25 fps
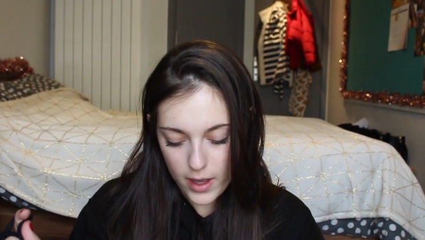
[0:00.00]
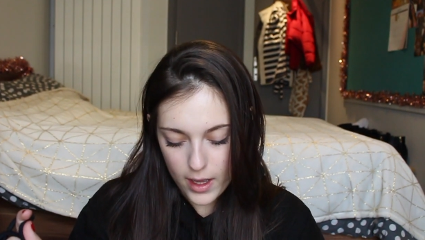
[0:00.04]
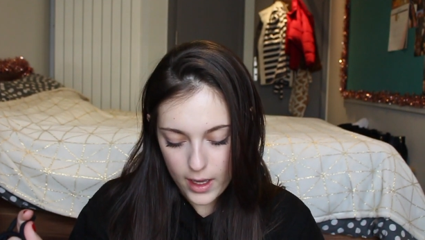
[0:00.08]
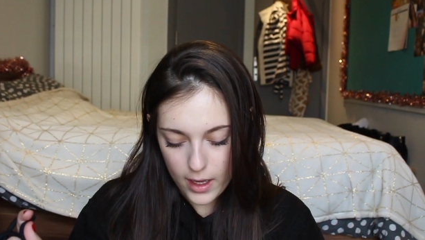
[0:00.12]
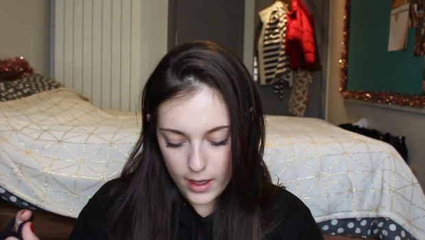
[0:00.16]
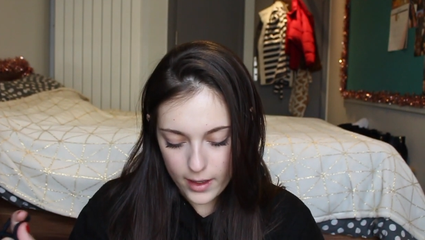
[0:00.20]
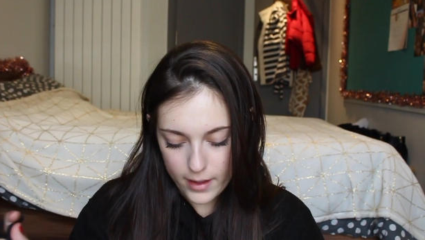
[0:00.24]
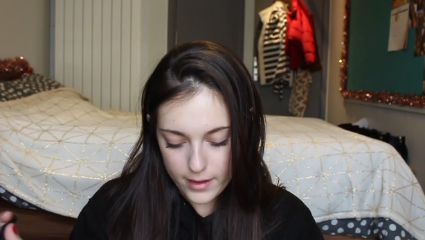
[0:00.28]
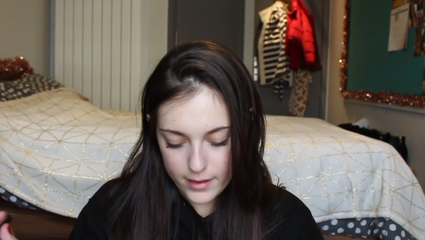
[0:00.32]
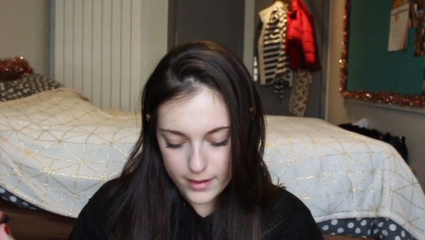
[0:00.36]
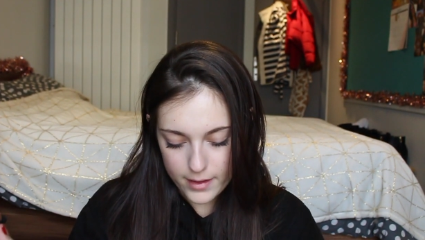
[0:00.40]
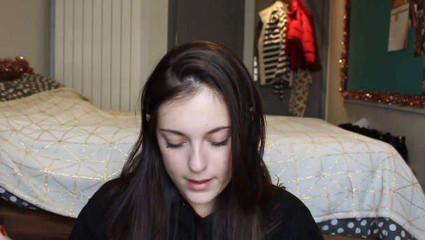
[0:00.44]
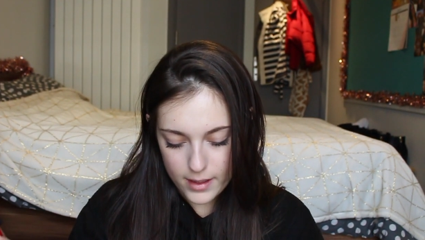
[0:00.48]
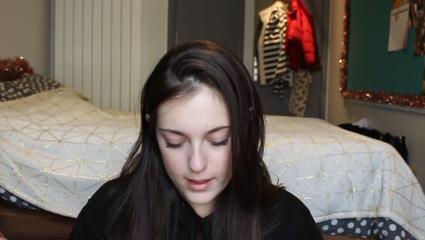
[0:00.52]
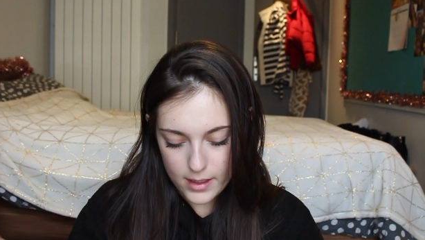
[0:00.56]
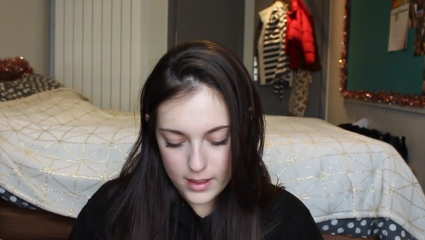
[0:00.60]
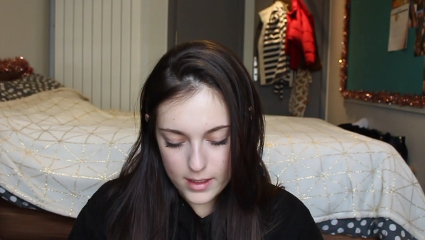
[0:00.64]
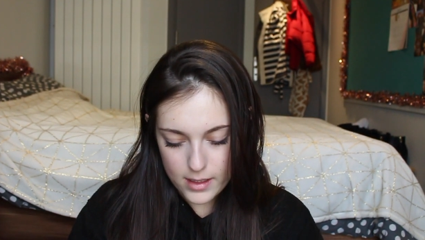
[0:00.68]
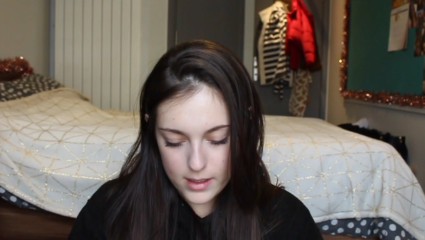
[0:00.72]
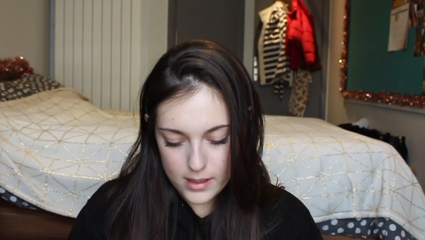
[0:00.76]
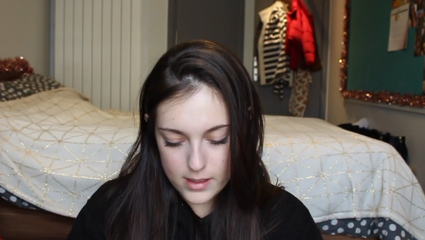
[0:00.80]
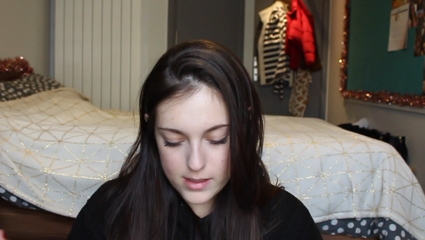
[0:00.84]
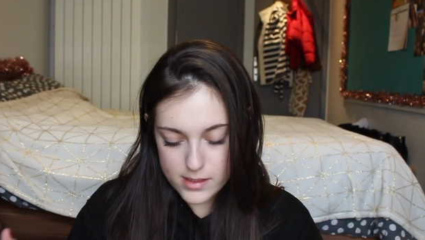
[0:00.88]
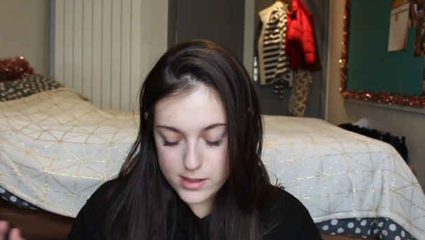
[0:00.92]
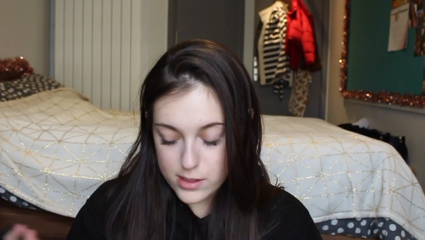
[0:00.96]
and
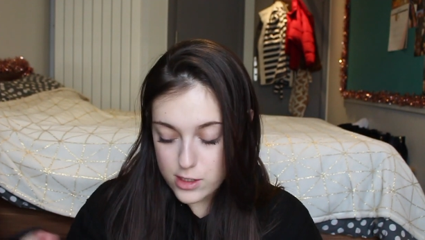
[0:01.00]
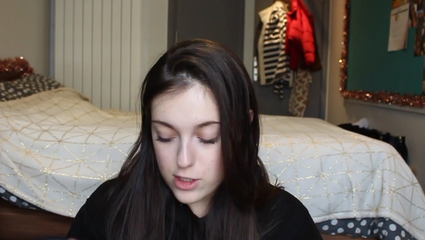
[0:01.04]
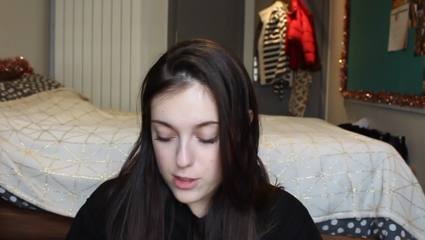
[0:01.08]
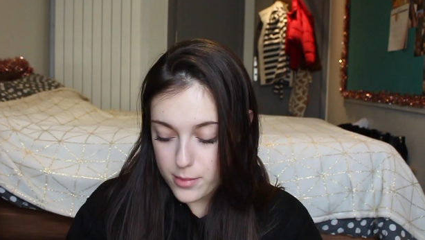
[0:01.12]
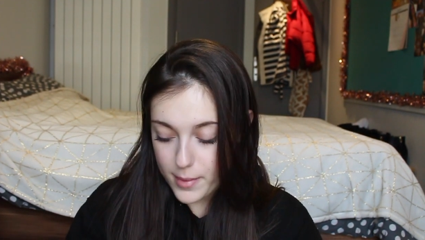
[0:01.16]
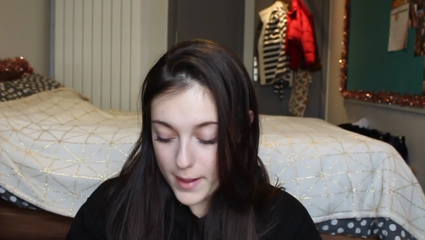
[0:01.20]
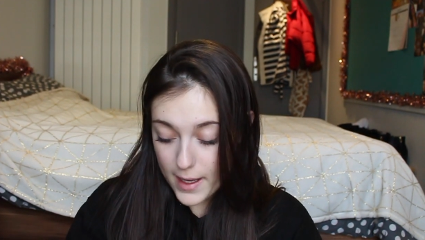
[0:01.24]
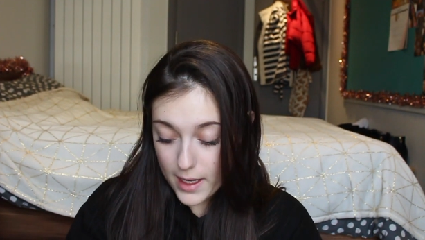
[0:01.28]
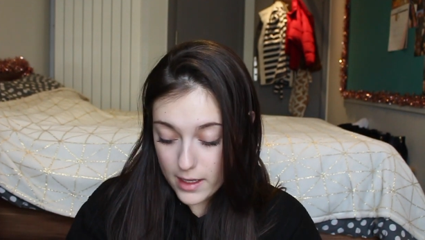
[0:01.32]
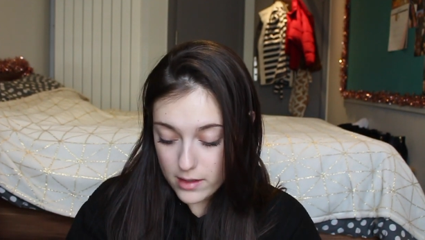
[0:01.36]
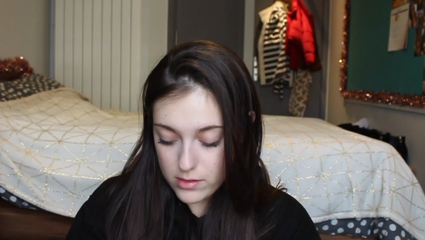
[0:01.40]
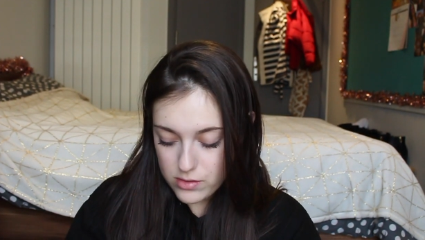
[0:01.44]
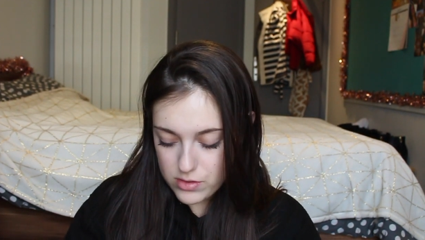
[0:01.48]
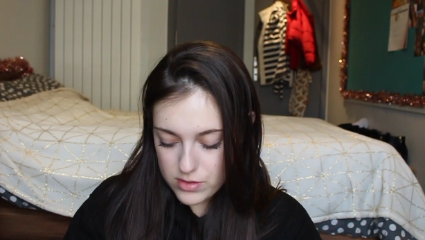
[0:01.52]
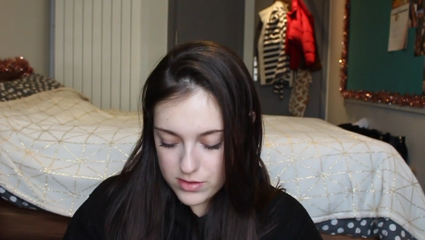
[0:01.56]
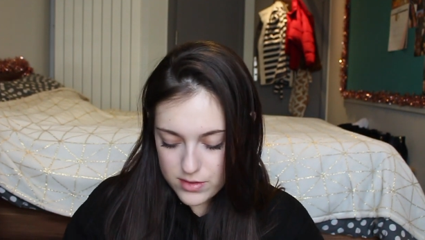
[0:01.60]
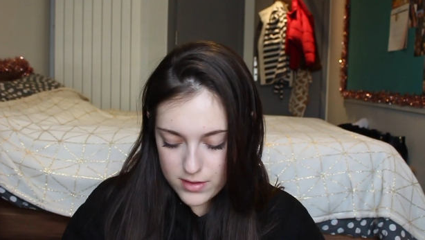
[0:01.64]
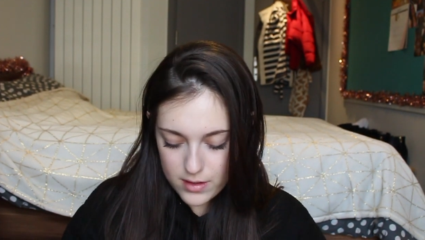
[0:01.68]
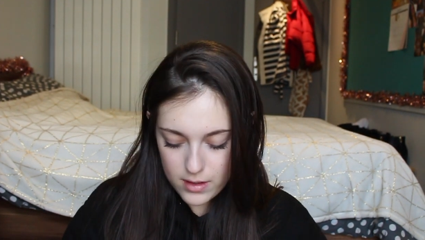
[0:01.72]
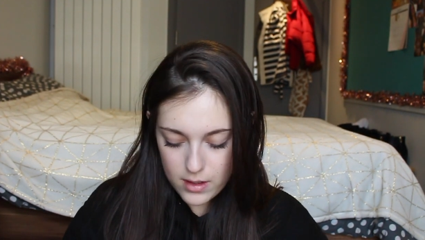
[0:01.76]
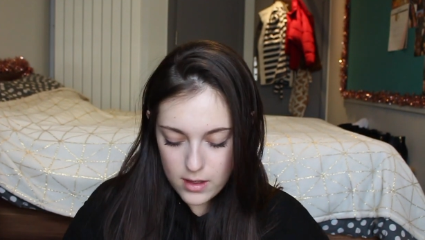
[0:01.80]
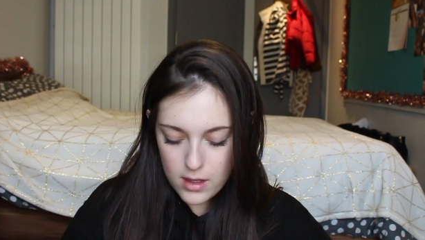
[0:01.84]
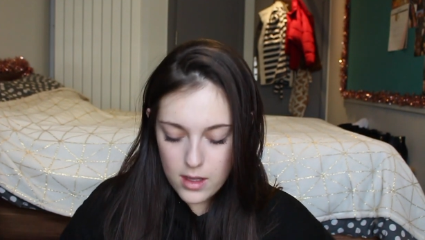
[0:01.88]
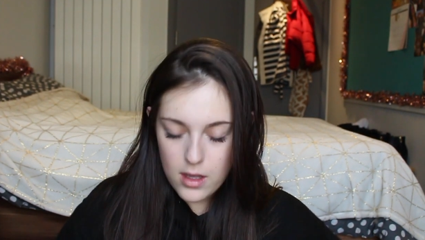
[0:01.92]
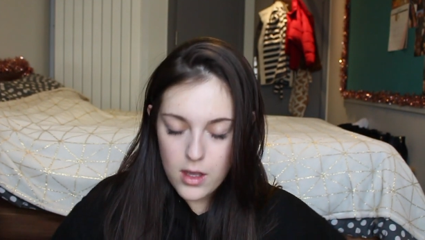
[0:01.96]
is £2,